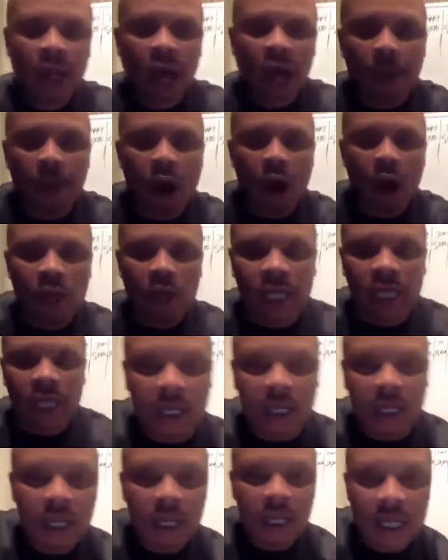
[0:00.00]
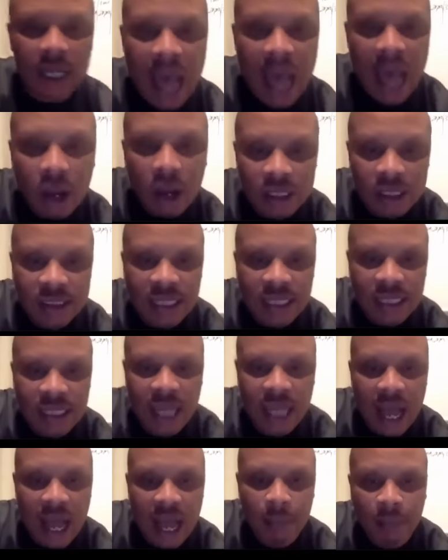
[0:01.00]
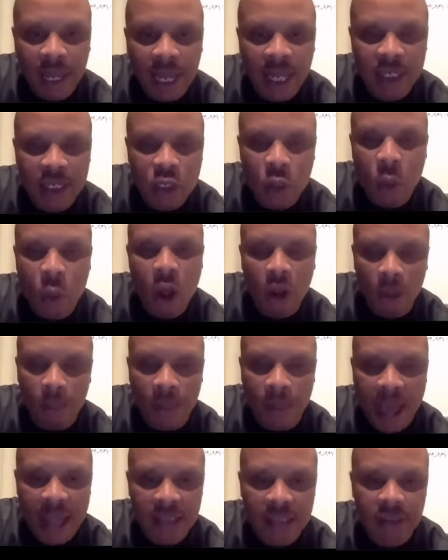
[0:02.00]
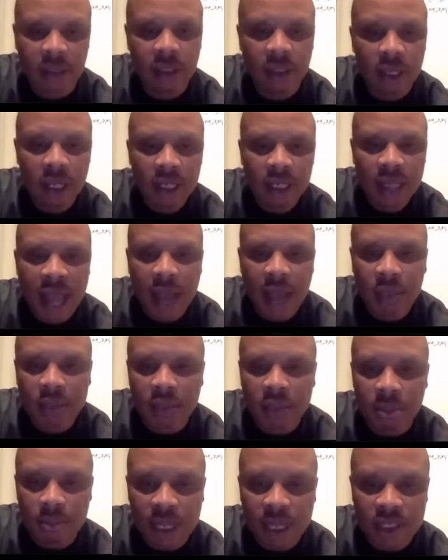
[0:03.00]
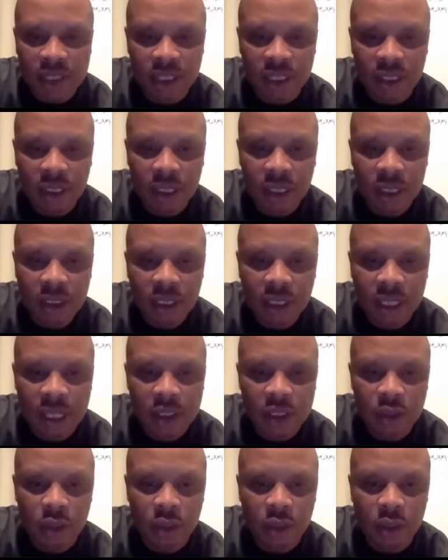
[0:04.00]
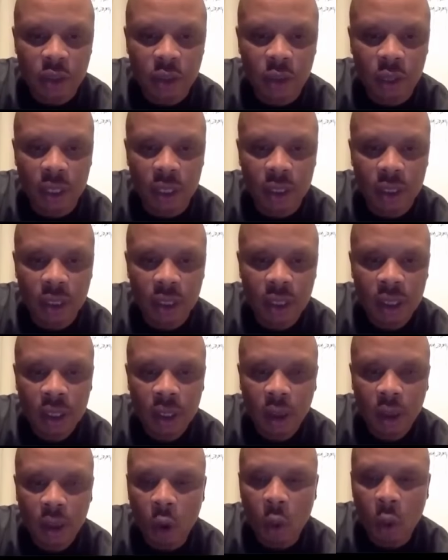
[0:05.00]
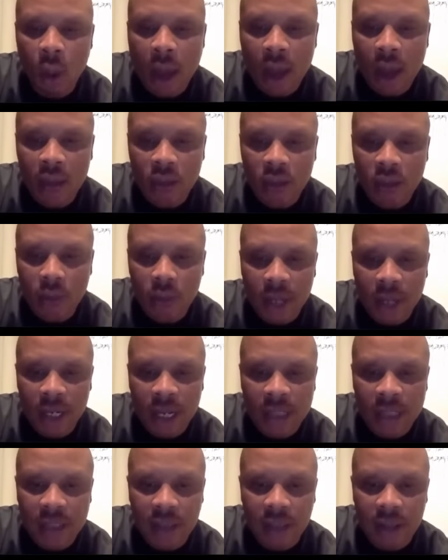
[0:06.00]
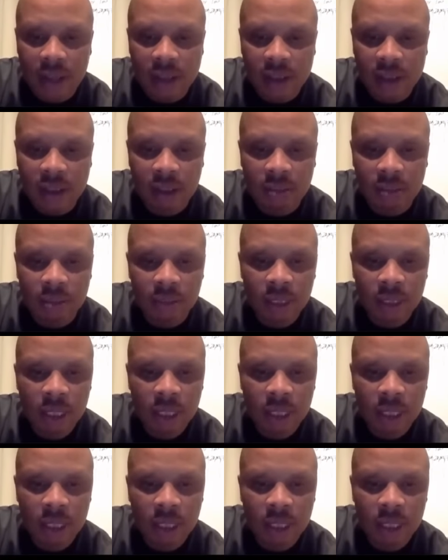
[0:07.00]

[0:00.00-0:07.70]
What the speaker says: I'm all in. Now I understand the comp plan. You're welcome, Pastor. That was the mission, to get you to do it. Oh, wow, tomorrow, that's awesome.